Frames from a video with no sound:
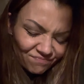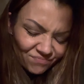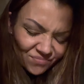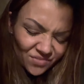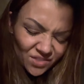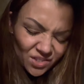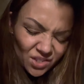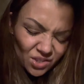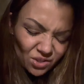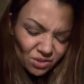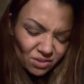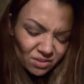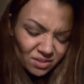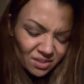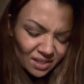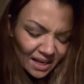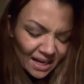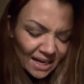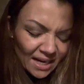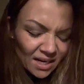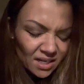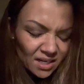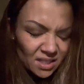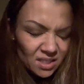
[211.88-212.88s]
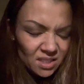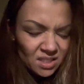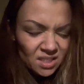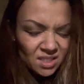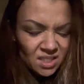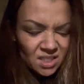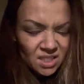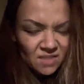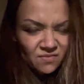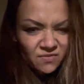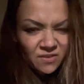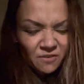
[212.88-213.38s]
too tired to
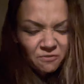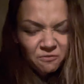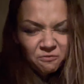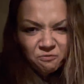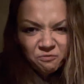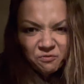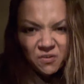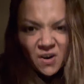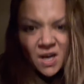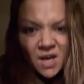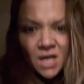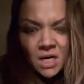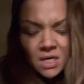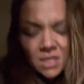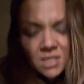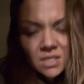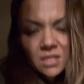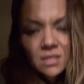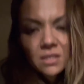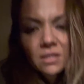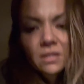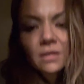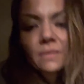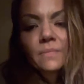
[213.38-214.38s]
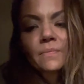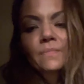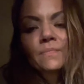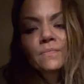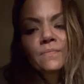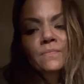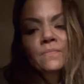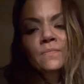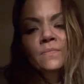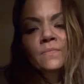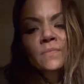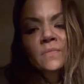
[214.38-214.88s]
give a fuck,
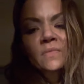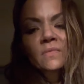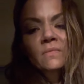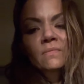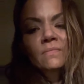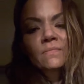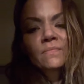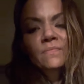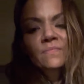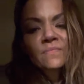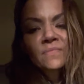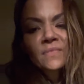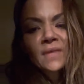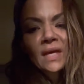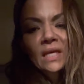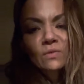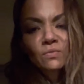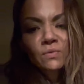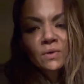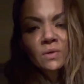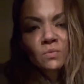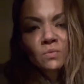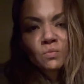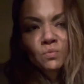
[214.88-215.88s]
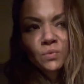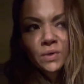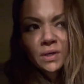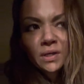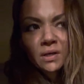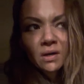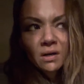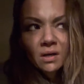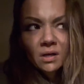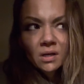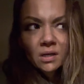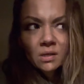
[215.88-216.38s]
that's when we
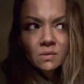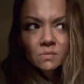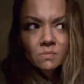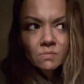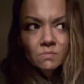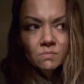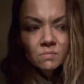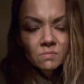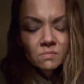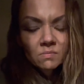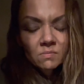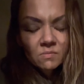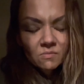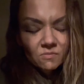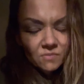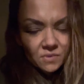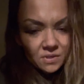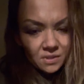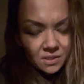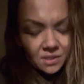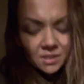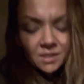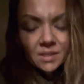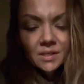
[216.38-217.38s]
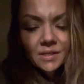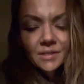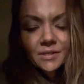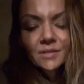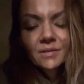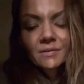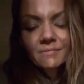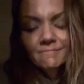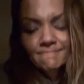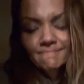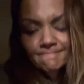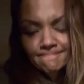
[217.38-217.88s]
are retired.